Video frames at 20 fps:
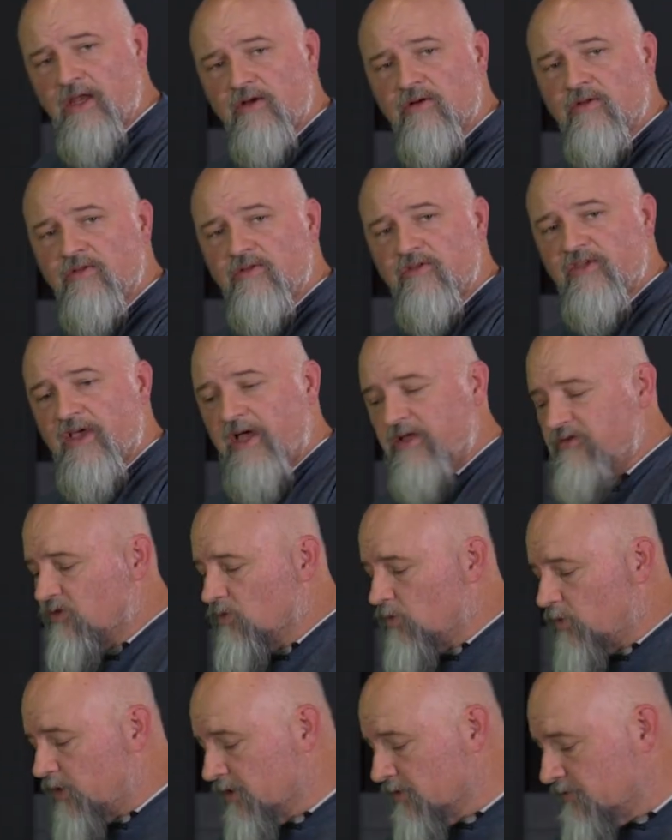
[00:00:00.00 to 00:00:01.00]
here on the sides of
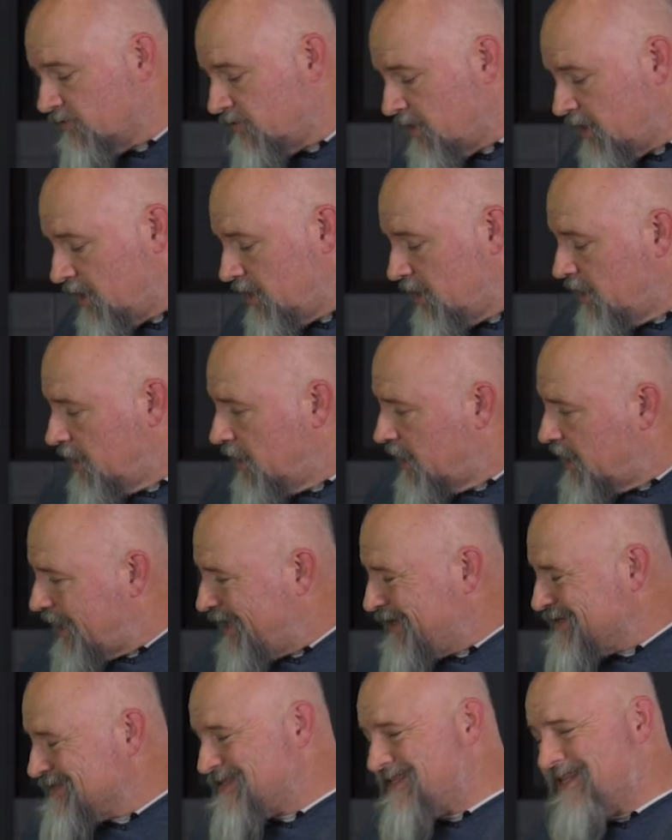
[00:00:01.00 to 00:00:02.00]
the wheels,
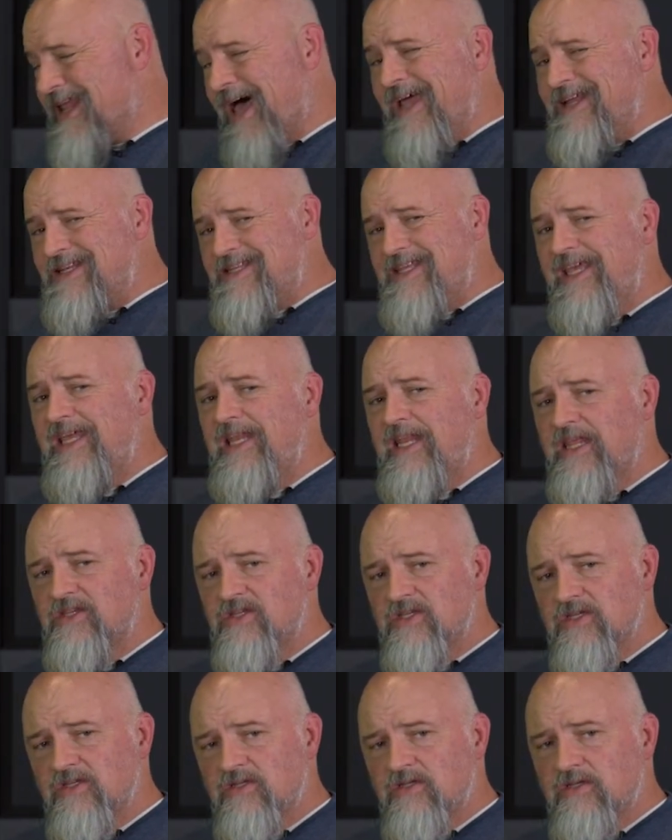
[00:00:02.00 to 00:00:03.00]
and is 19
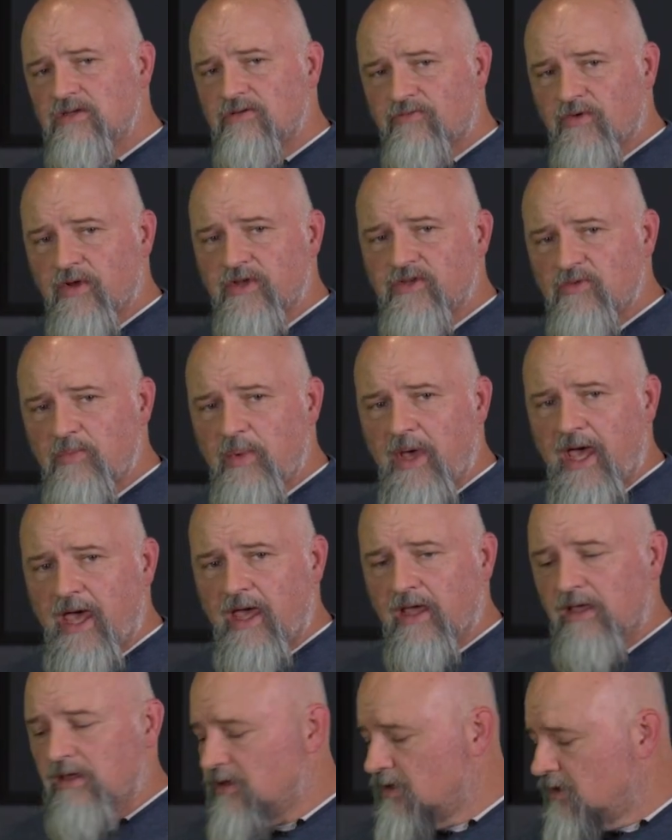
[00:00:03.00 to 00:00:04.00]
inches front to
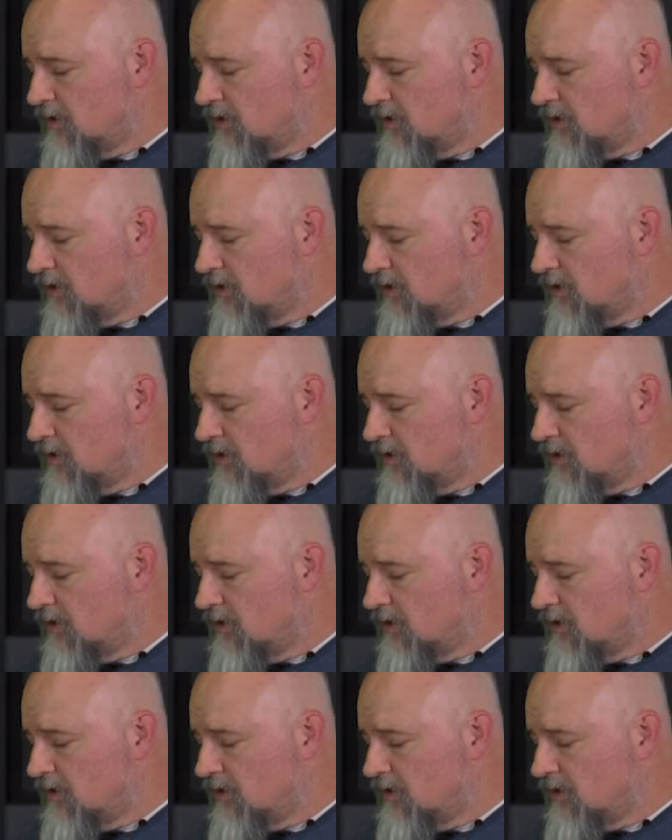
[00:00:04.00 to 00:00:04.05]
back.